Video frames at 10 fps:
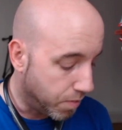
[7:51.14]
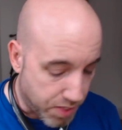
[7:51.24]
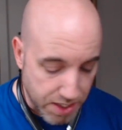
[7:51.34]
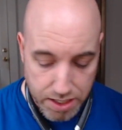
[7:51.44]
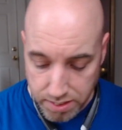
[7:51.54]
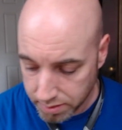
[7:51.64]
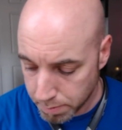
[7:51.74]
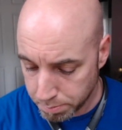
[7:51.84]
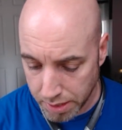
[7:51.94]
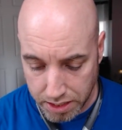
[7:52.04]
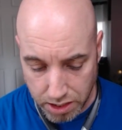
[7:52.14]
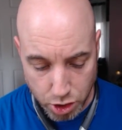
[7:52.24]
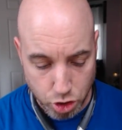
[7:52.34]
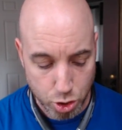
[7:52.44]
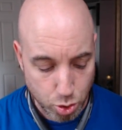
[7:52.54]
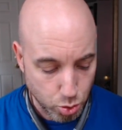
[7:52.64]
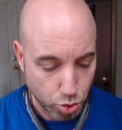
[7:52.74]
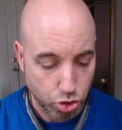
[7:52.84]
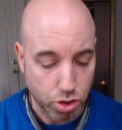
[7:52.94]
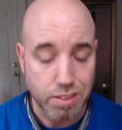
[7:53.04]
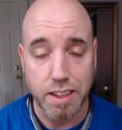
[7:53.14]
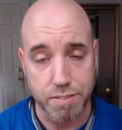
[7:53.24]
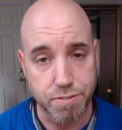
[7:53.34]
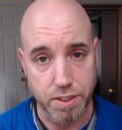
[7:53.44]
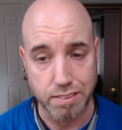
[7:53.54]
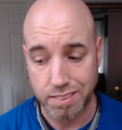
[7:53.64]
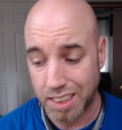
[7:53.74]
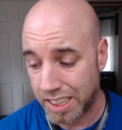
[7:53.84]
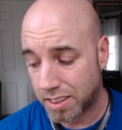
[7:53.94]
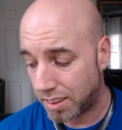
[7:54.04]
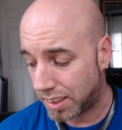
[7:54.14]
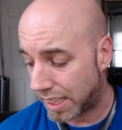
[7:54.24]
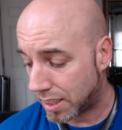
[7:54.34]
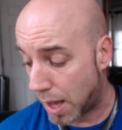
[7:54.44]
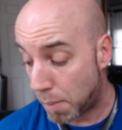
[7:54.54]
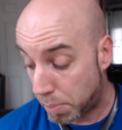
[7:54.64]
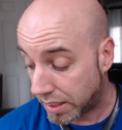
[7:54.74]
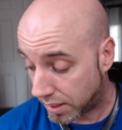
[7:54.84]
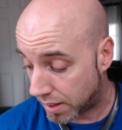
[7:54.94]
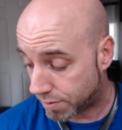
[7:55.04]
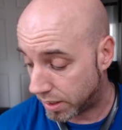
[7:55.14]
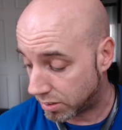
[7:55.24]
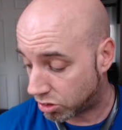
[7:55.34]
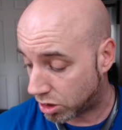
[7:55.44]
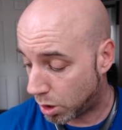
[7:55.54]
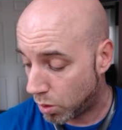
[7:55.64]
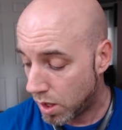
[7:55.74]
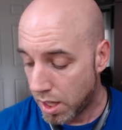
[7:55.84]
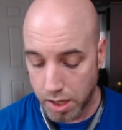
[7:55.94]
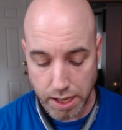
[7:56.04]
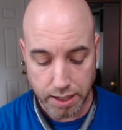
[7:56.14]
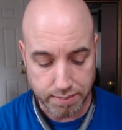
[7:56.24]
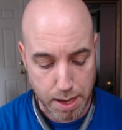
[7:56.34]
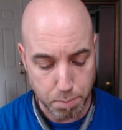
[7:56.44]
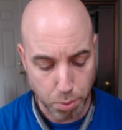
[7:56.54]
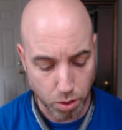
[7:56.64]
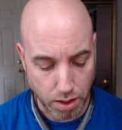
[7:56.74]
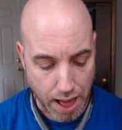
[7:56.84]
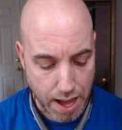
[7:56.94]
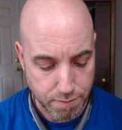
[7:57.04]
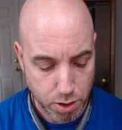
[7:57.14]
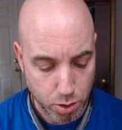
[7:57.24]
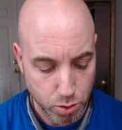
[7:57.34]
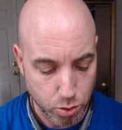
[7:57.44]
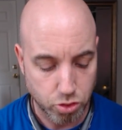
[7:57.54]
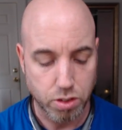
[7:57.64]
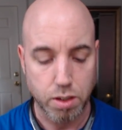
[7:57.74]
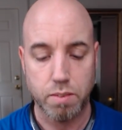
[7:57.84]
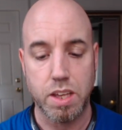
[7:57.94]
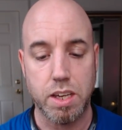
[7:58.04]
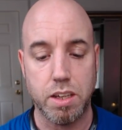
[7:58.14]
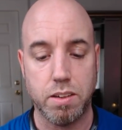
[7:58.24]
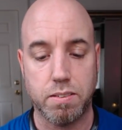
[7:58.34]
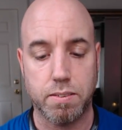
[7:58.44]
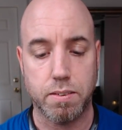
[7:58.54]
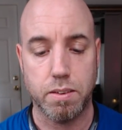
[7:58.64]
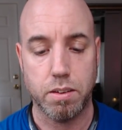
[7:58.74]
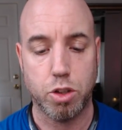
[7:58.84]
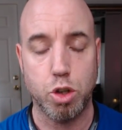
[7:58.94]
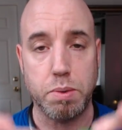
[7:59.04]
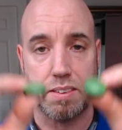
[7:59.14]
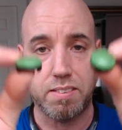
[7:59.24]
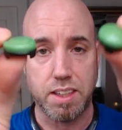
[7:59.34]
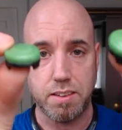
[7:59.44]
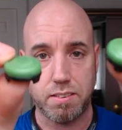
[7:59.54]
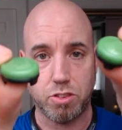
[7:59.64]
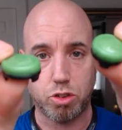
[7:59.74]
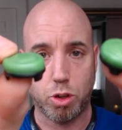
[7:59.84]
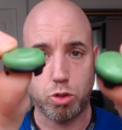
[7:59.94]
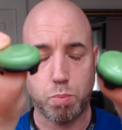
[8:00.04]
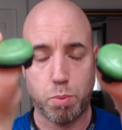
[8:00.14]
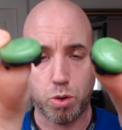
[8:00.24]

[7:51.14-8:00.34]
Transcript: these make a huge difference, like like a big difference. So, example, I've used these QBCs, these close